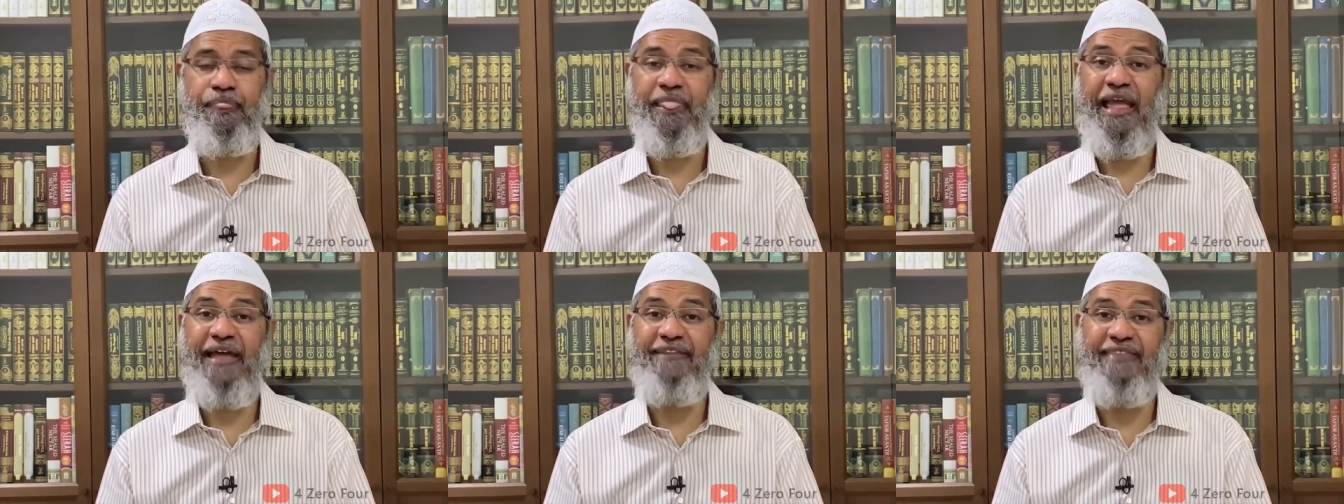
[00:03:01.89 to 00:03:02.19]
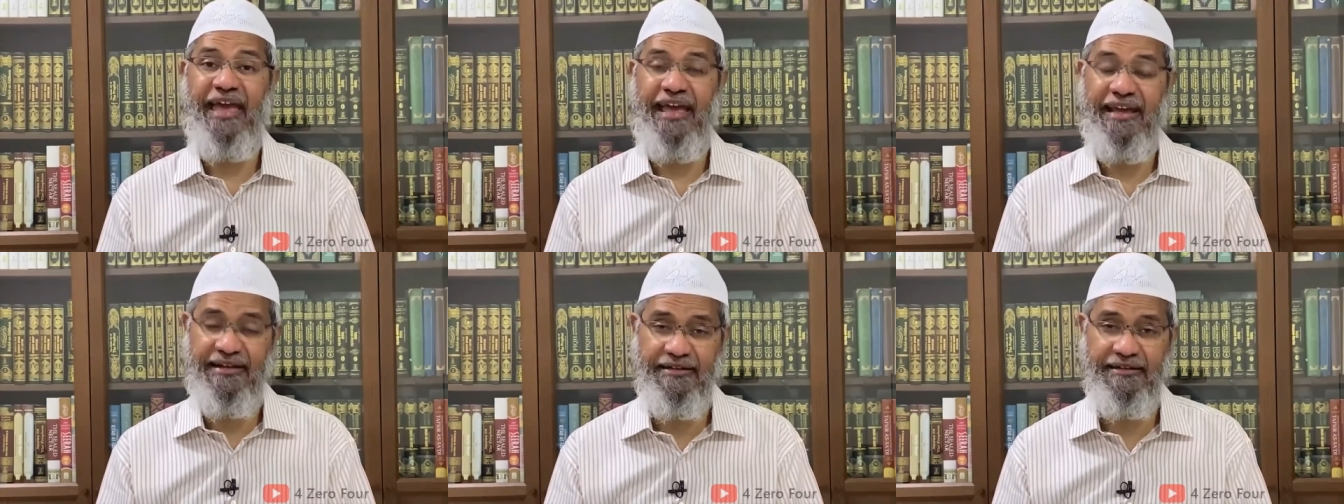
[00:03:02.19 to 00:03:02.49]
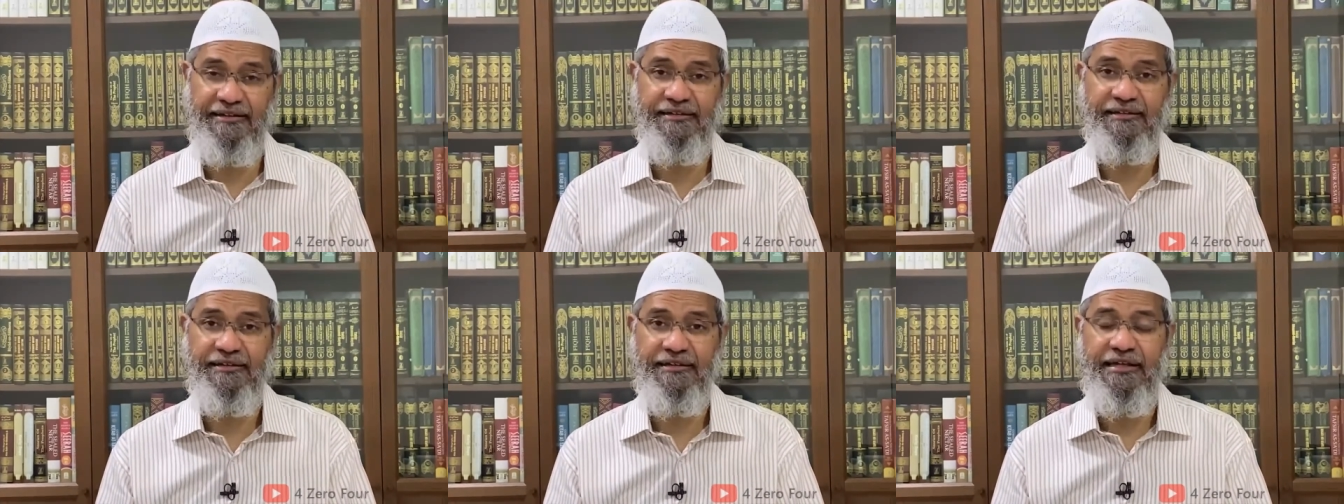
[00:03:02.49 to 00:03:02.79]
I thank
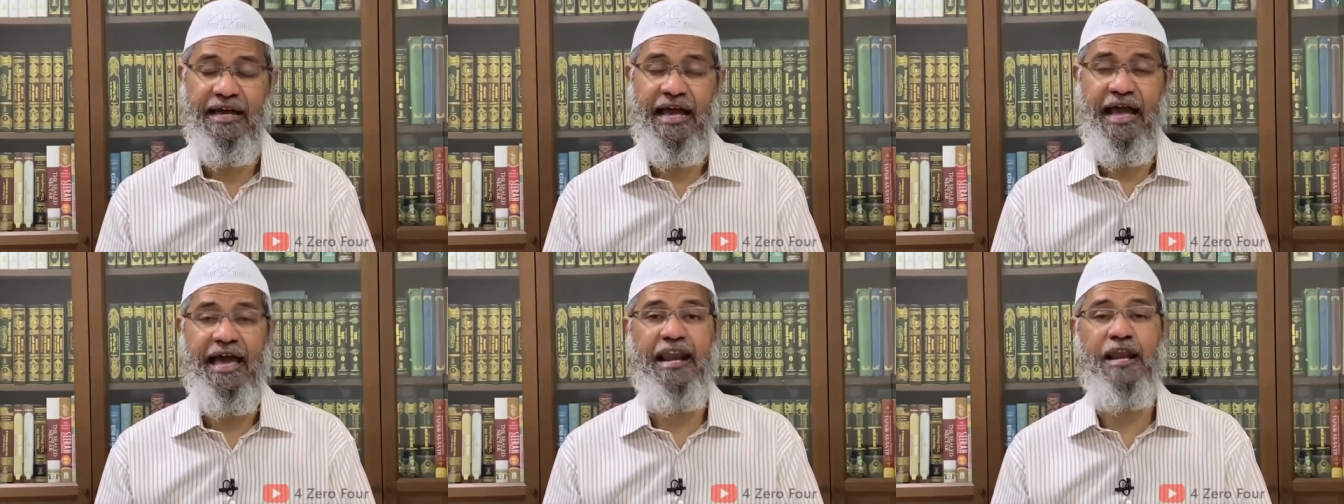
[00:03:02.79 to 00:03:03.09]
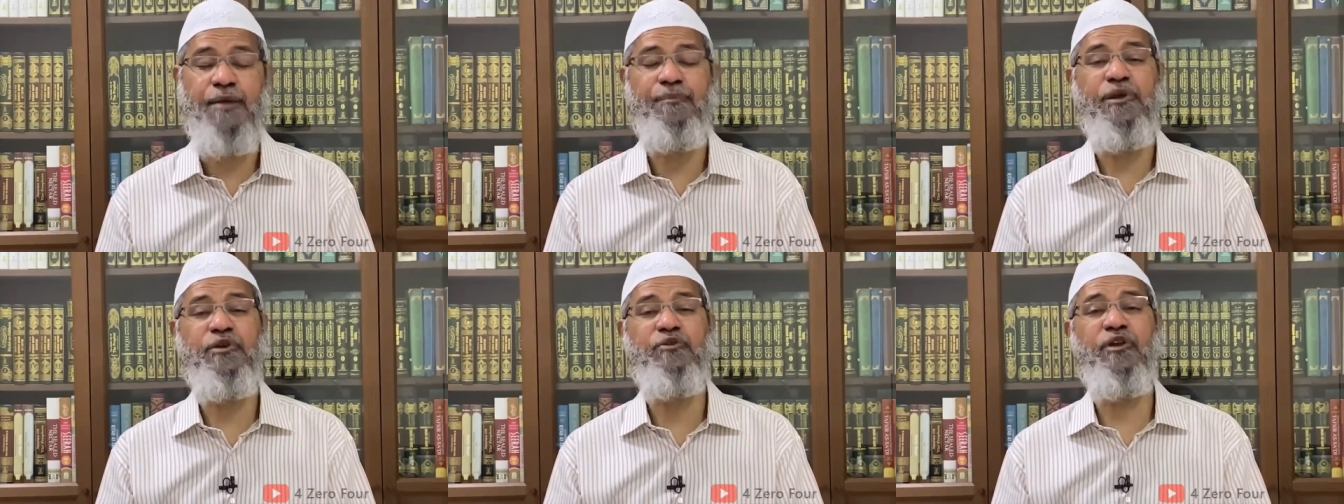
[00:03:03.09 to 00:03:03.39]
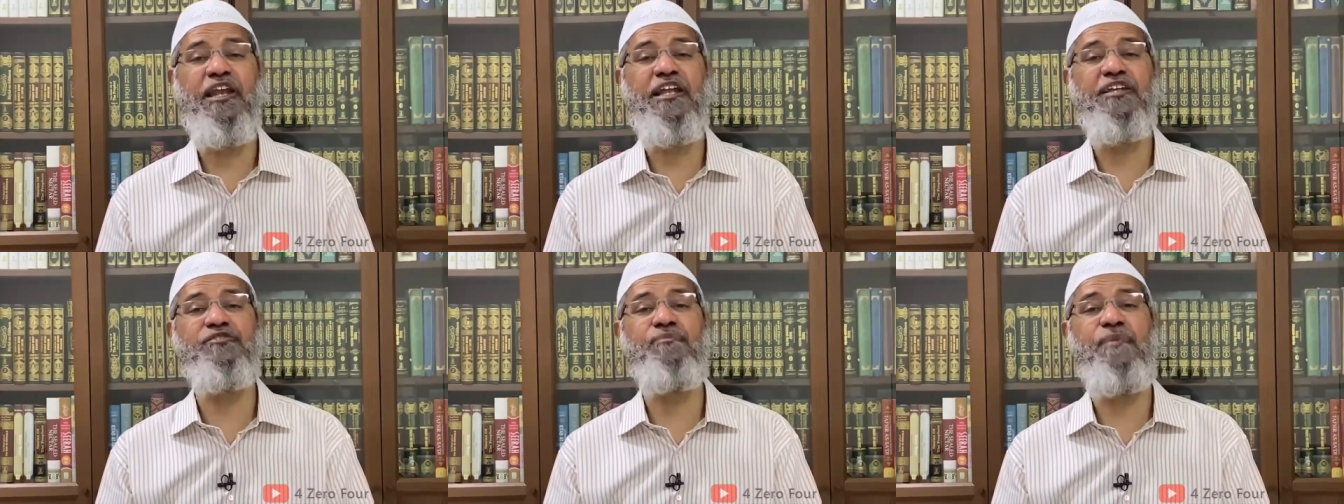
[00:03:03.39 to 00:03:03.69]
her, and I pray to
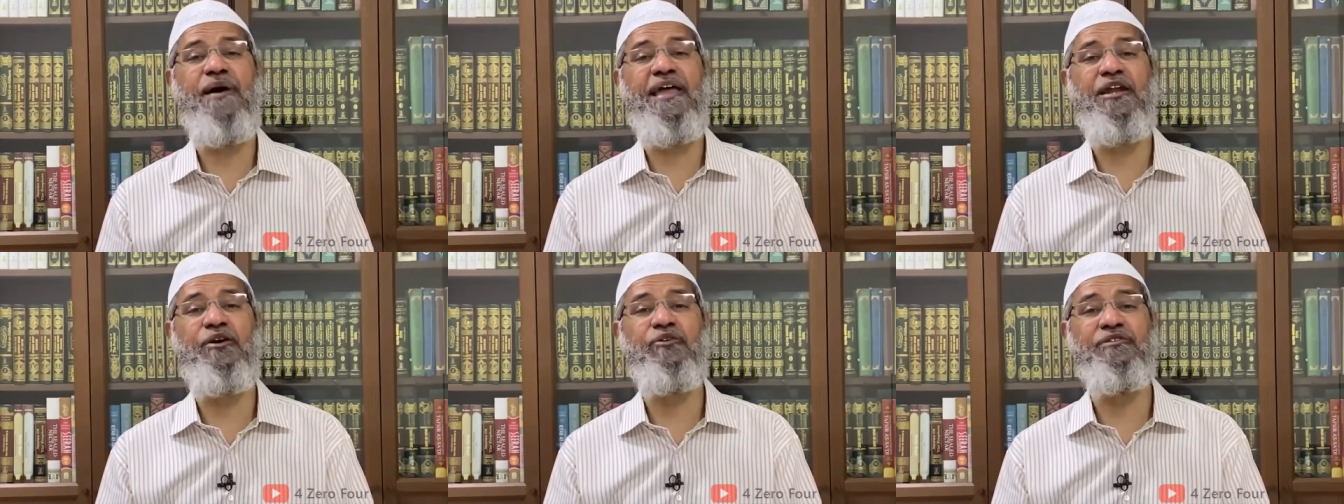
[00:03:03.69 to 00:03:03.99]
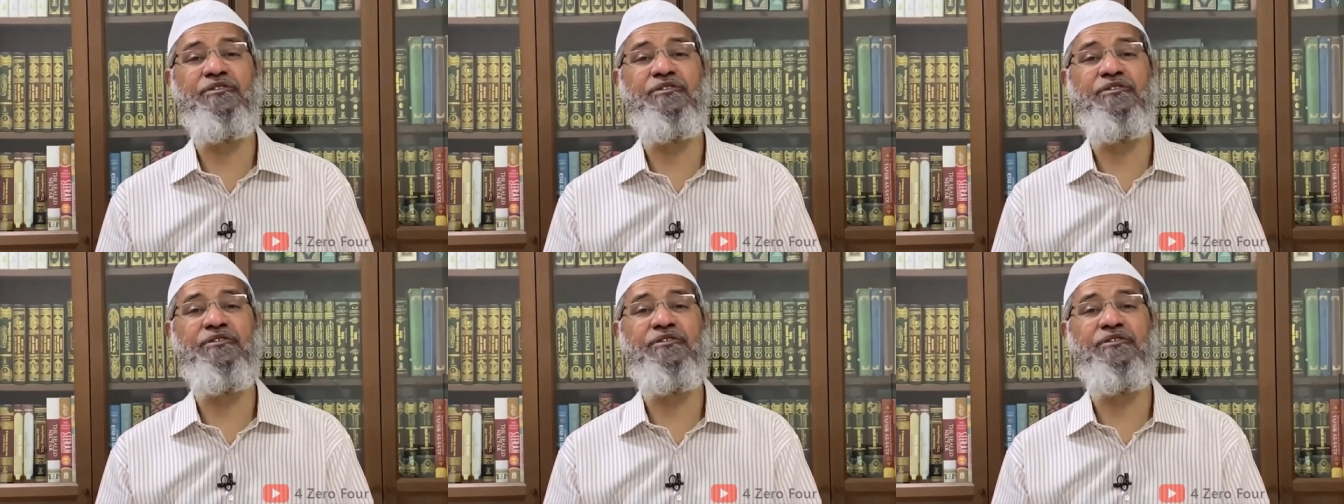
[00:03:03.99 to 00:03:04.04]
Allah subhanahu wa